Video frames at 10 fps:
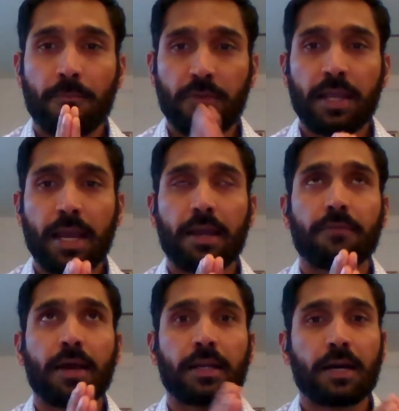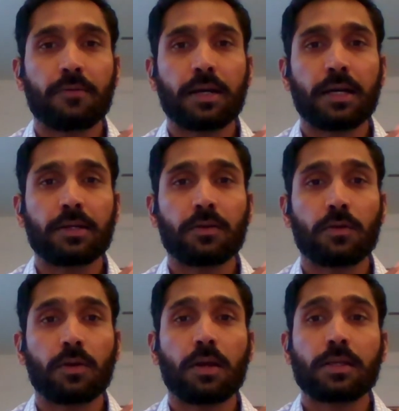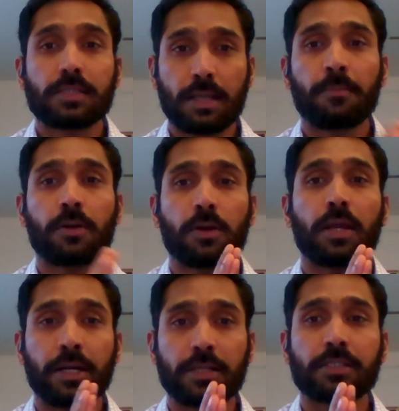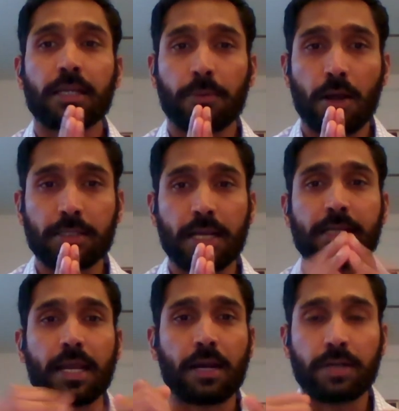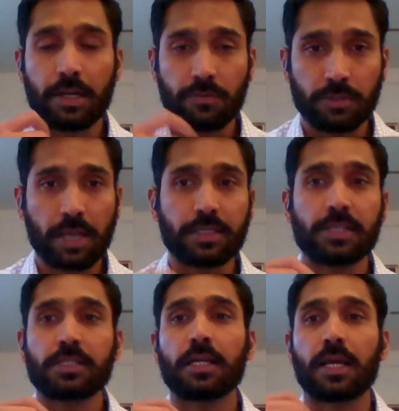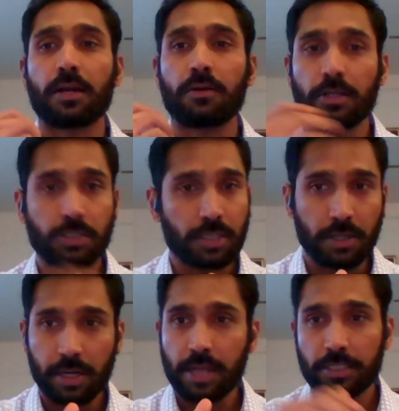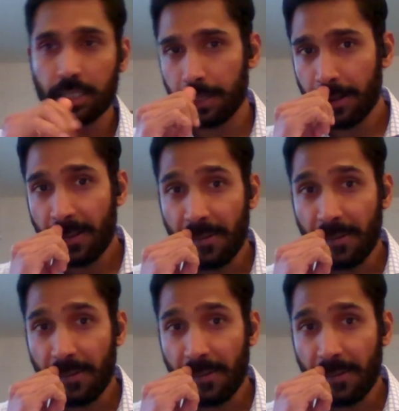We have uncovered some interesting projects around data visualization, around logistic regression.